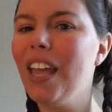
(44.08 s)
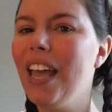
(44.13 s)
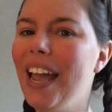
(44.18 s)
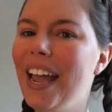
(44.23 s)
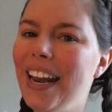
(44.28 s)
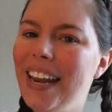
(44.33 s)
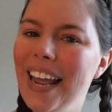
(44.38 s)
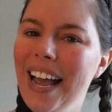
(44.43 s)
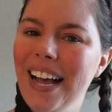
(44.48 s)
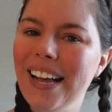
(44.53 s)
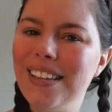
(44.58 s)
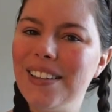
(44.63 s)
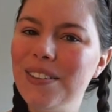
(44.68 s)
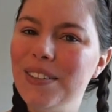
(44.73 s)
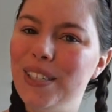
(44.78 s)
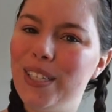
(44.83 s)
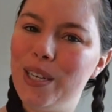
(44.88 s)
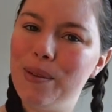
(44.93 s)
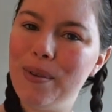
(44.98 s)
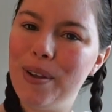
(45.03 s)
and yeah so
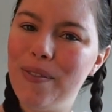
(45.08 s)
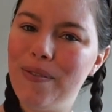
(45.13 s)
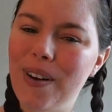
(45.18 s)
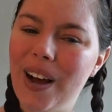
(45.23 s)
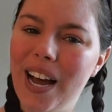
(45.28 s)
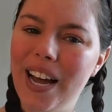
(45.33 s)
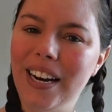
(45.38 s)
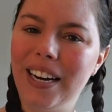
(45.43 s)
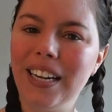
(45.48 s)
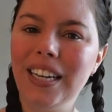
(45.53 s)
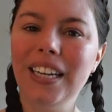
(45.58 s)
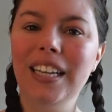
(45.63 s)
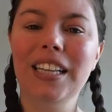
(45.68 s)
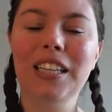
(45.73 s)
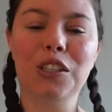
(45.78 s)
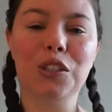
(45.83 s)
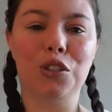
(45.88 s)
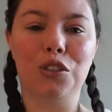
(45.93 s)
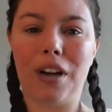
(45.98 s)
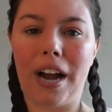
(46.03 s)
this should be fun
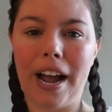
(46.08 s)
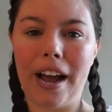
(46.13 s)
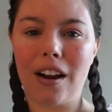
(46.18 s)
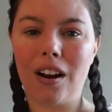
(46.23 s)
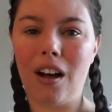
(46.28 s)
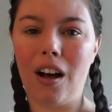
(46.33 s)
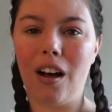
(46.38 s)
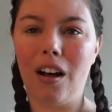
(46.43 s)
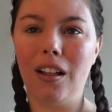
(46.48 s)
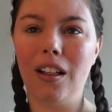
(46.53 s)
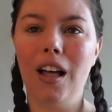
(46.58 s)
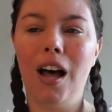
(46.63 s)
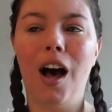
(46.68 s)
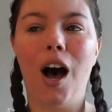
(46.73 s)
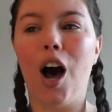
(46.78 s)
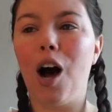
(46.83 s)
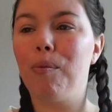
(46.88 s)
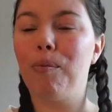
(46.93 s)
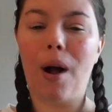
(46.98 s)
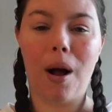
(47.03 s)
little try on haul
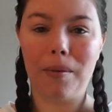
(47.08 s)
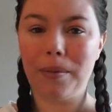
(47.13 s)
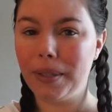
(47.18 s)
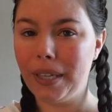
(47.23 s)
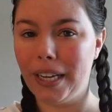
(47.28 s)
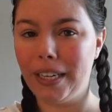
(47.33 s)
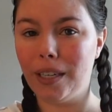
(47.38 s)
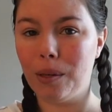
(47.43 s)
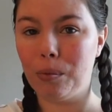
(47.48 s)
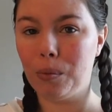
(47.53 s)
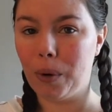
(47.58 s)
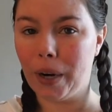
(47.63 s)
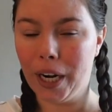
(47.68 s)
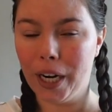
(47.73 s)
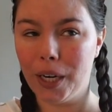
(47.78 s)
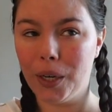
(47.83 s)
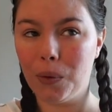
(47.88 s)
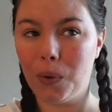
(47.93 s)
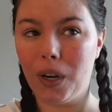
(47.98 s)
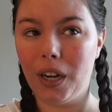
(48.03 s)
i'll probably end up
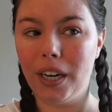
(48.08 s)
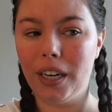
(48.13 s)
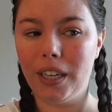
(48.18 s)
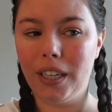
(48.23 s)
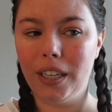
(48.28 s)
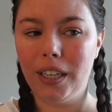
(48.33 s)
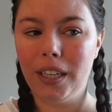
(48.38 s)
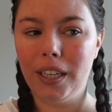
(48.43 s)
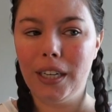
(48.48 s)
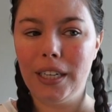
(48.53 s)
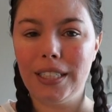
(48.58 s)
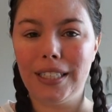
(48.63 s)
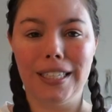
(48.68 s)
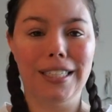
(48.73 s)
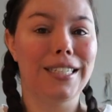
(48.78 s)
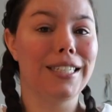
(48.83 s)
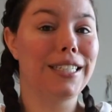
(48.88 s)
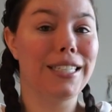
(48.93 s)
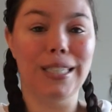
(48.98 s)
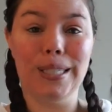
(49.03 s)
wearing one
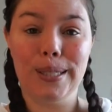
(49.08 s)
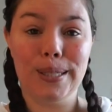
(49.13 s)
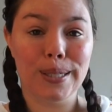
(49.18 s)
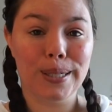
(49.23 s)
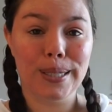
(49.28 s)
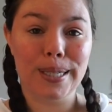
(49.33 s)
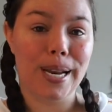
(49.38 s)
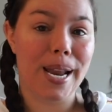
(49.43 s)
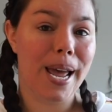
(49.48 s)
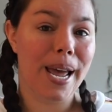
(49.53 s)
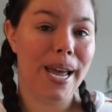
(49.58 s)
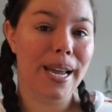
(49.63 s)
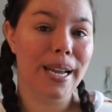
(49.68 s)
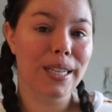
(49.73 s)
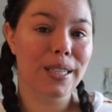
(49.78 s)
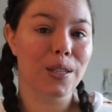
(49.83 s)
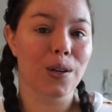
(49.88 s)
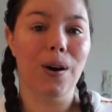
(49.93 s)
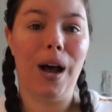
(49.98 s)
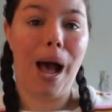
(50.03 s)
since it's easter today
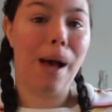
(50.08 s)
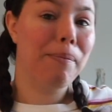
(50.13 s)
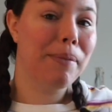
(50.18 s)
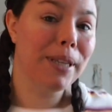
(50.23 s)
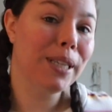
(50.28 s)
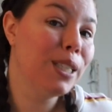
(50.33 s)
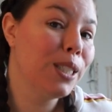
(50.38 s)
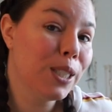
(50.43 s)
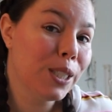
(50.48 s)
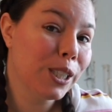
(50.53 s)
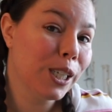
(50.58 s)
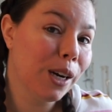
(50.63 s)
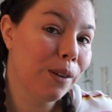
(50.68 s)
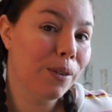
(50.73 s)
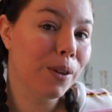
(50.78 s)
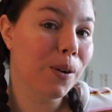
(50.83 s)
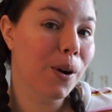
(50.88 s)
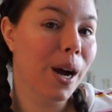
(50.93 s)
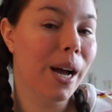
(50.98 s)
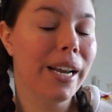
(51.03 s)
so happy easter
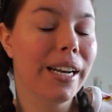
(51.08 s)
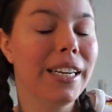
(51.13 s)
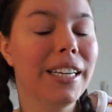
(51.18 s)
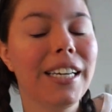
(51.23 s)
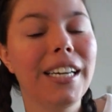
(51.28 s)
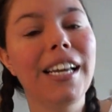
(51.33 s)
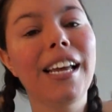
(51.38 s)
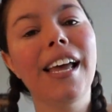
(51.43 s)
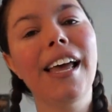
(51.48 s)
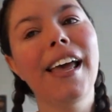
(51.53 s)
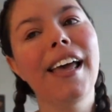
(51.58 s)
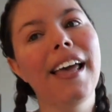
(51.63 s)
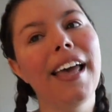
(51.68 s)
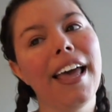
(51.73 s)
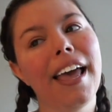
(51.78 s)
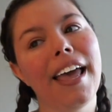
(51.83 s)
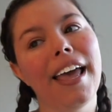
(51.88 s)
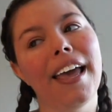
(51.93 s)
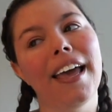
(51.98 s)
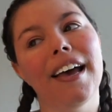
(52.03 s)
everyone
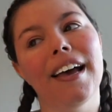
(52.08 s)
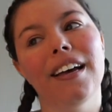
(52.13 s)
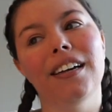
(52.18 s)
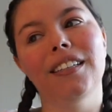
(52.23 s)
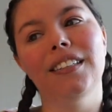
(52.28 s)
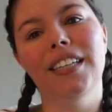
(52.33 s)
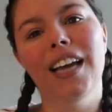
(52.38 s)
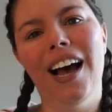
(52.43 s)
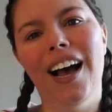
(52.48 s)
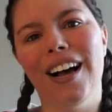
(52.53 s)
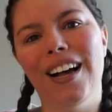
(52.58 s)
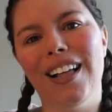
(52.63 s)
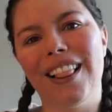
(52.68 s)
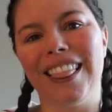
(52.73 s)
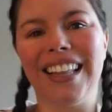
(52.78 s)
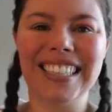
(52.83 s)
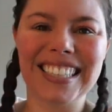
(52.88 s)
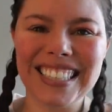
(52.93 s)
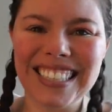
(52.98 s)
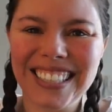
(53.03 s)
and yeah
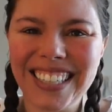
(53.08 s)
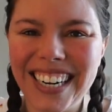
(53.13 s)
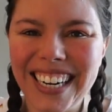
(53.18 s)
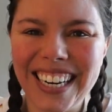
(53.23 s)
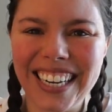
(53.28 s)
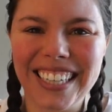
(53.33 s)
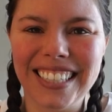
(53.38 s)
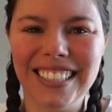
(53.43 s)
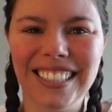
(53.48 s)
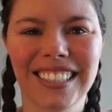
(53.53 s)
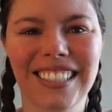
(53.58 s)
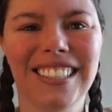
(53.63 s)
let's get started